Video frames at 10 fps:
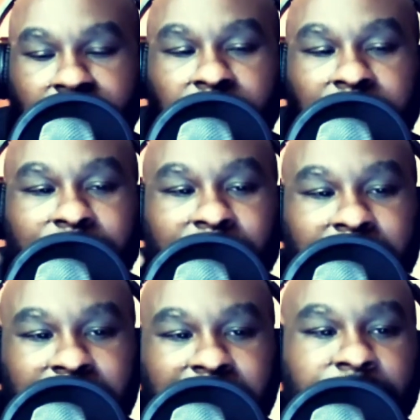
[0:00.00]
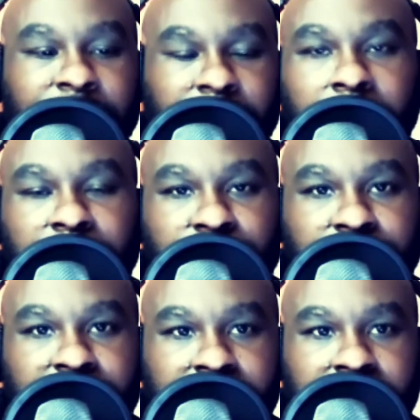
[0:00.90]
living in different
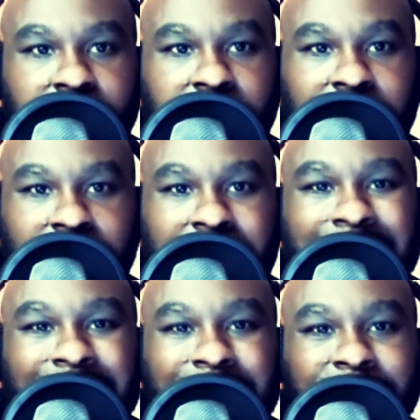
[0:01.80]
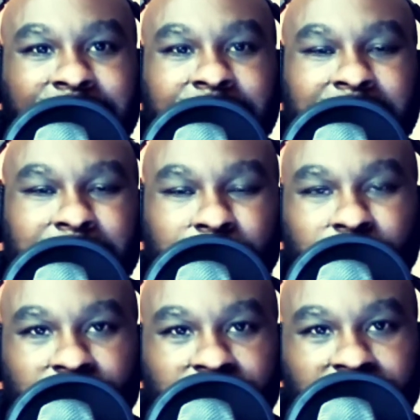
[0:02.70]
countries and constantly
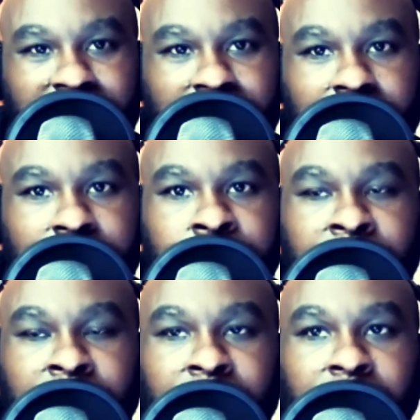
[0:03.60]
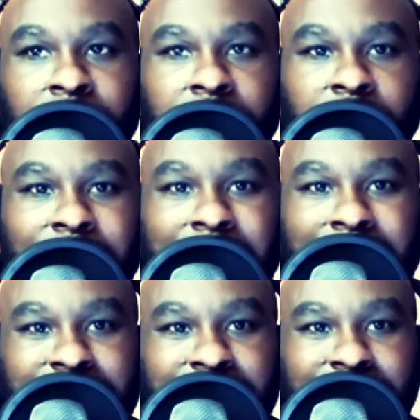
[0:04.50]
moving,
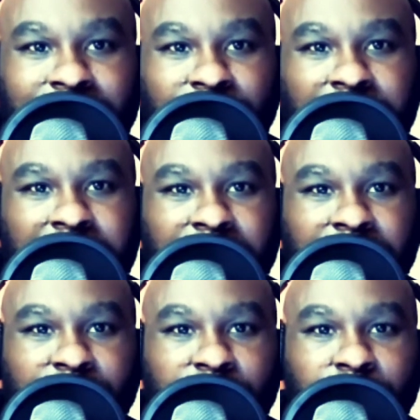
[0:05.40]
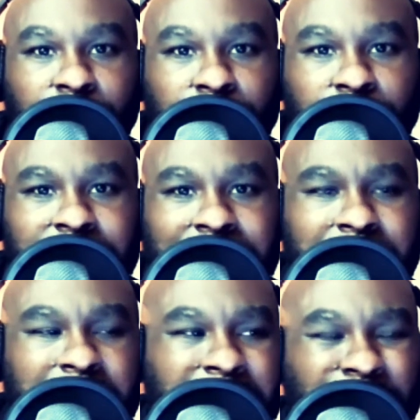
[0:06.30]
constantly changing schools. Like
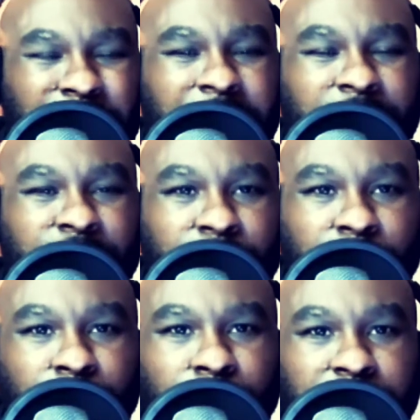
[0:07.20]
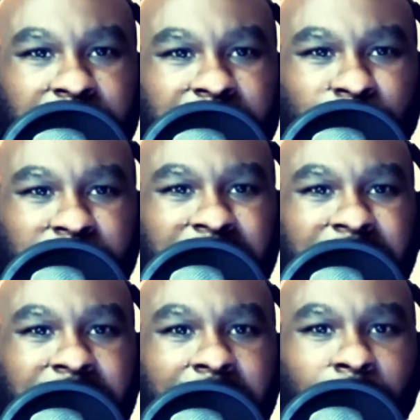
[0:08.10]
I remember I changed schools
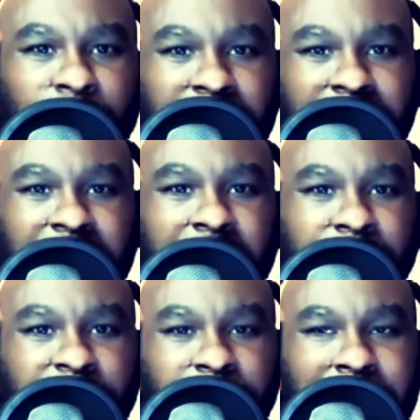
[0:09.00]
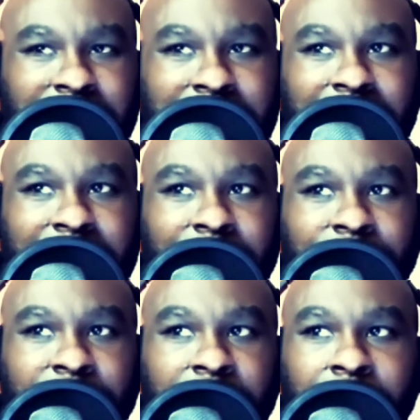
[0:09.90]
within a year span. Like I left